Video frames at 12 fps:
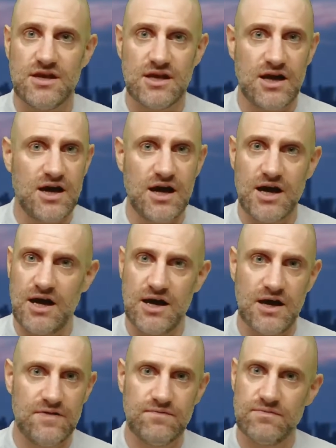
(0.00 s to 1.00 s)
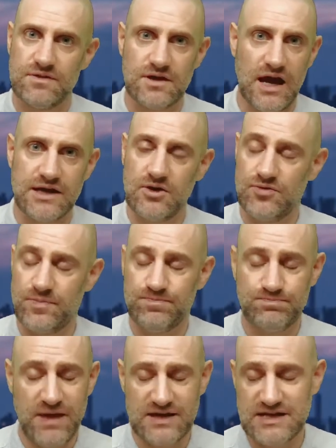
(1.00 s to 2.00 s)
I know the
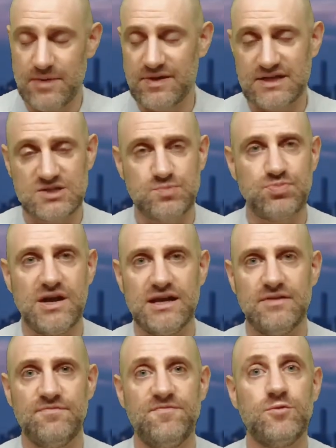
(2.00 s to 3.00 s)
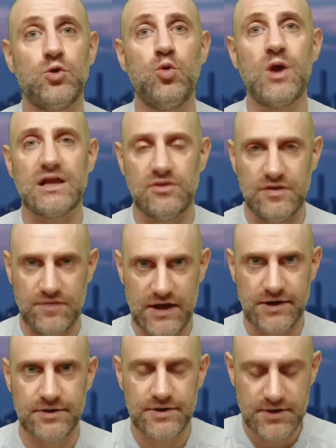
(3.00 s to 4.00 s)
pandemic is spreading quickly
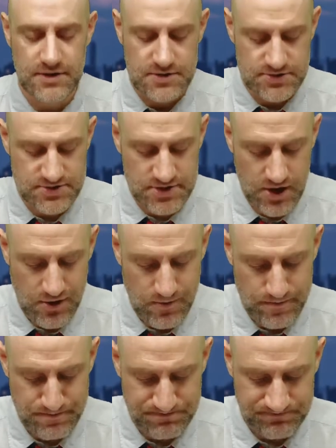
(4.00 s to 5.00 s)
there. So,